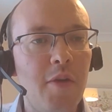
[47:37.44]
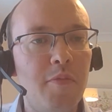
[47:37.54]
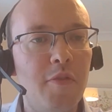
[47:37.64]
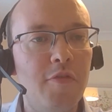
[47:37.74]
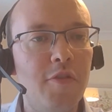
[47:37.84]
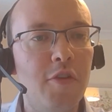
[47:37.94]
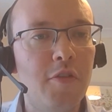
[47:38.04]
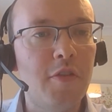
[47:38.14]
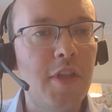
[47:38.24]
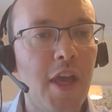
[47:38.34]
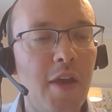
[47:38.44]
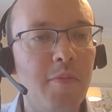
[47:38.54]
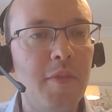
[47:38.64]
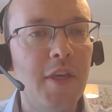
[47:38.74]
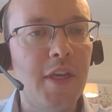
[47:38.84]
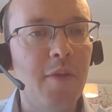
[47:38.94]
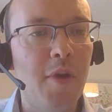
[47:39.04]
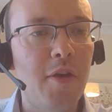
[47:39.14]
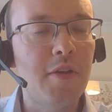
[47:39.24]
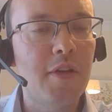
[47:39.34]
review that came
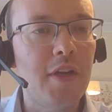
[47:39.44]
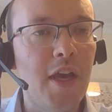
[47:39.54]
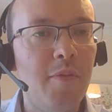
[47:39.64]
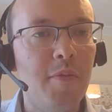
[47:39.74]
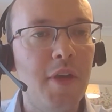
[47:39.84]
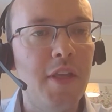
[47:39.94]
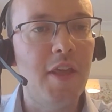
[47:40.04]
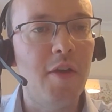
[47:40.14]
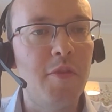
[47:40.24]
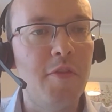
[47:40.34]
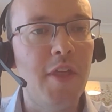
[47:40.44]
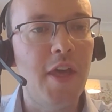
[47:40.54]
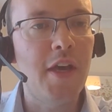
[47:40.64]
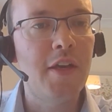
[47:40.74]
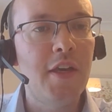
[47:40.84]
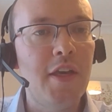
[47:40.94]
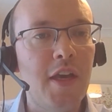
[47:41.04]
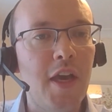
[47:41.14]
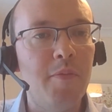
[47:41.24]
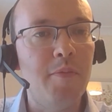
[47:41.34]
out in terms of that.
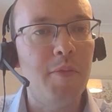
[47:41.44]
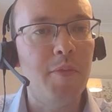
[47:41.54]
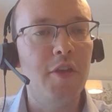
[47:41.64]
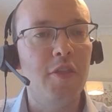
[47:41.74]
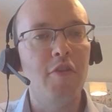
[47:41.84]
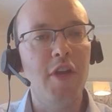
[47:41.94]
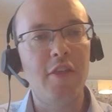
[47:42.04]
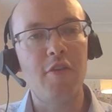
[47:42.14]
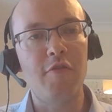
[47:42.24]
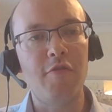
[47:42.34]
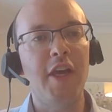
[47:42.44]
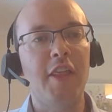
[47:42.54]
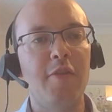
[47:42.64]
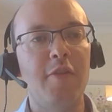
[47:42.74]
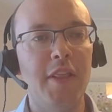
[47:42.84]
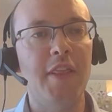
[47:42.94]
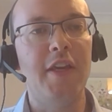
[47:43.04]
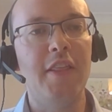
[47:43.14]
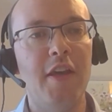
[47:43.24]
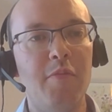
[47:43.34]
But there is sort of flexibility
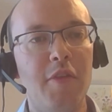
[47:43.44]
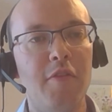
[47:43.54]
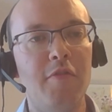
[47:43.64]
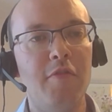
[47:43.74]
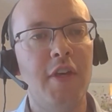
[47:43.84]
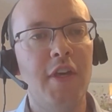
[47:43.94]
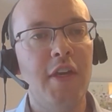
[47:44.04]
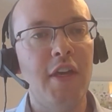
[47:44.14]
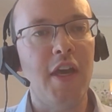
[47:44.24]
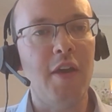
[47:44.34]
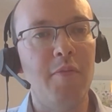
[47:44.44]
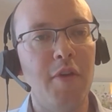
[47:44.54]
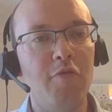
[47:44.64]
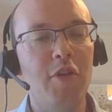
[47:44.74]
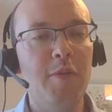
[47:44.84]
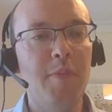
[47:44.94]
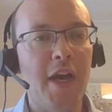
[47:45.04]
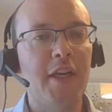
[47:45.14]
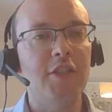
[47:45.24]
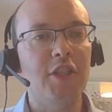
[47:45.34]
in terms of
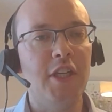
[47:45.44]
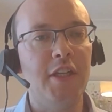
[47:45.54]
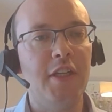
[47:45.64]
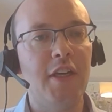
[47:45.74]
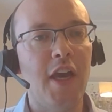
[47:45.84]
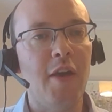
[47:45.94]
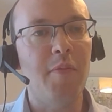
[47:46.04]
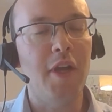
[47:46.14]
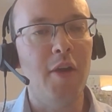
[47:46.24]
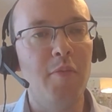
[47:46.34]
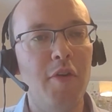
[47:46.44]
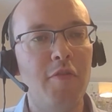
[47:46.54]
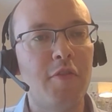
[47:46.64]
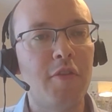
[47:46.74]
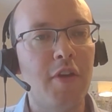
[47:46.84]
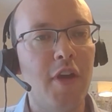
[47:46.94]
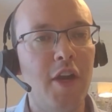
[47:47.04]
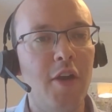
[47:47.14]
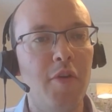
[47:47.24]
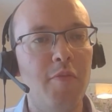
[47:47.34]
repackaging a number of
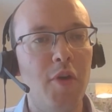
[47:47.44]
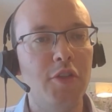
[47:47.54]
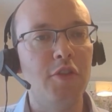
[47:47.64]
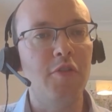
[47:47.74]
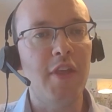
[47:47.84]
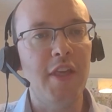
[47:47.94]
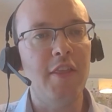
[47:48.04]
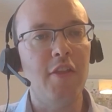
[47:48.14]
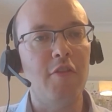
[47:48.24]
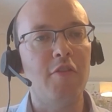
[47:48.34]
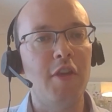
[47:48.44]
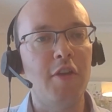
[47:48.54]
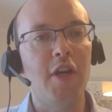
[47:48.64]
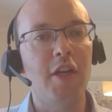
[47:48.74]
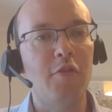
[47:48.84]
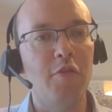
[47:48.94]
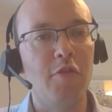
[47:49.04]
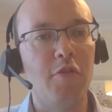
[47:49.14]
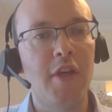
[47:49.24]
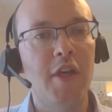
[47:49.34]
modules into a 30 credit
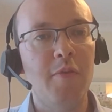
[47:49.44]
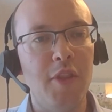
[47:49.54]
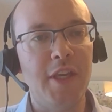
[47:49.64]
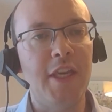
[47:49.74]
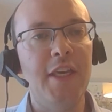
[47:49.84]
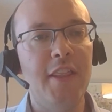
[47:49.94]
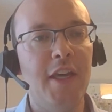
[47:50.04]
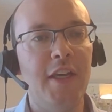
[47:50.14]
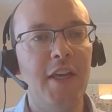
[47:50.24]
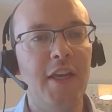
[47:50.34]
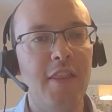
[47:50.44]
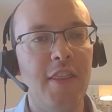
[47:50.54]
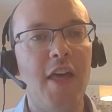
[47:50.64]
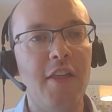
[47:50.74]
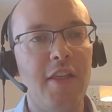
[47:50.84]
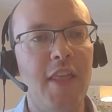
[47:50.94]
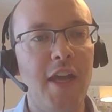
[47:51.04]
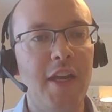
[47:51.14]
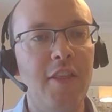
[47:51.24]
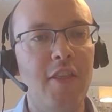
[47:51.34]
course. But the key thing is
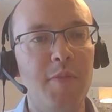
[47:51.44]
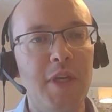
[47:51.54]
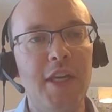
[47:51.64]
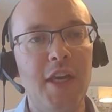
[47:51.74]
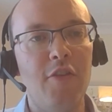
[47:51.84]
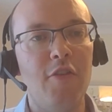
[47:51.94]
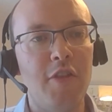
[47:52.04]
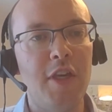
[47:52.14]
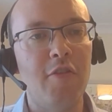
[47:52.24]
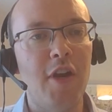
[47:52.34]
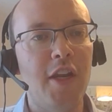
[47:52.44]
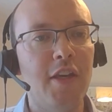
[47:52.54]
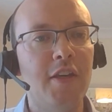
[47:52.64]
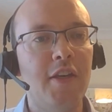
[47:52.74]
that needs to be a 30 credit